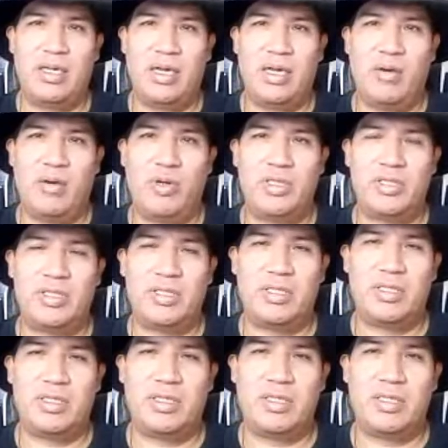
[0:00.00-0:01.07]
want
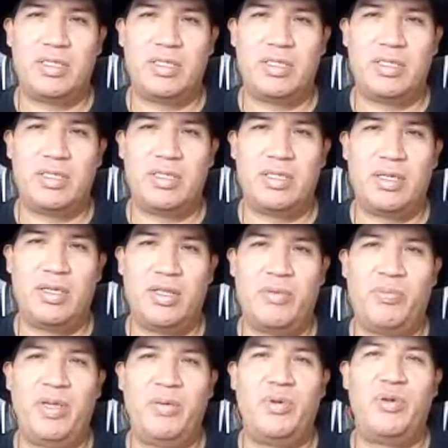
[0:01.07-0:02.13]
the
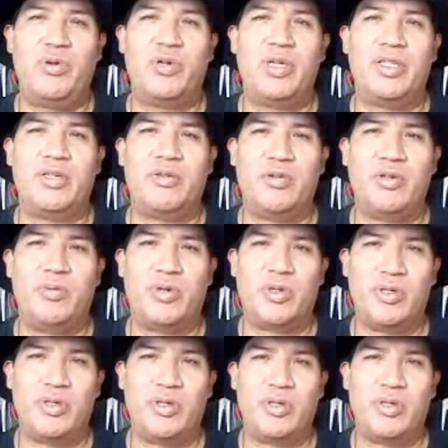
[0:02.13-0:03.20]
people who are in the group who are
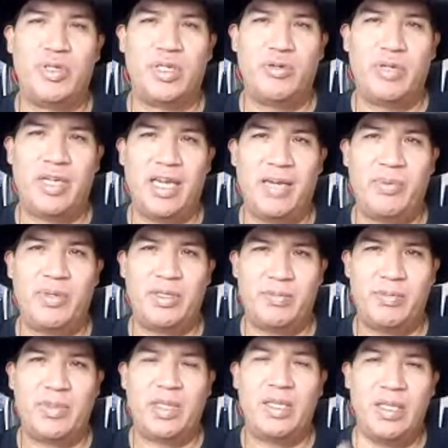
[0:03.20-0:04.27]
going to go camping.
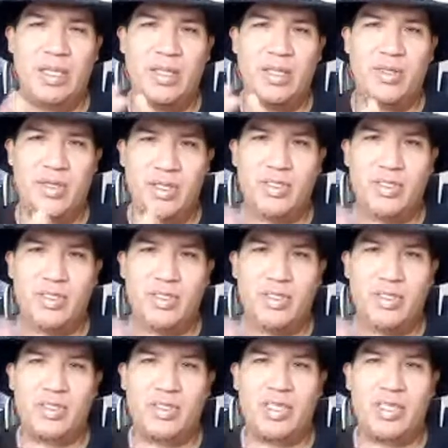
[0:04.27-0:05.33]

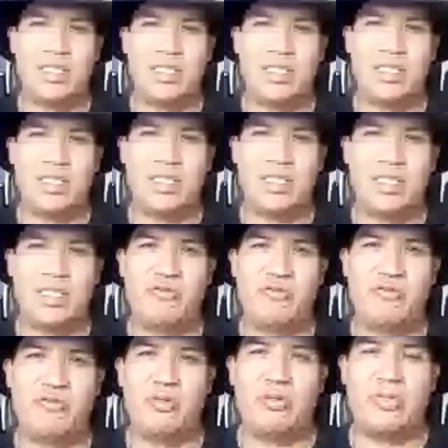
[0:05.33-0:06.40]
This is especially for
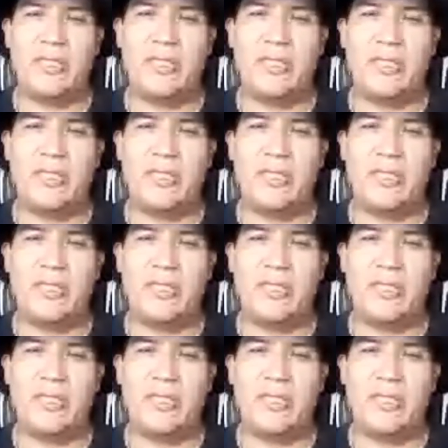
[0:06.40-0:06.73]
you.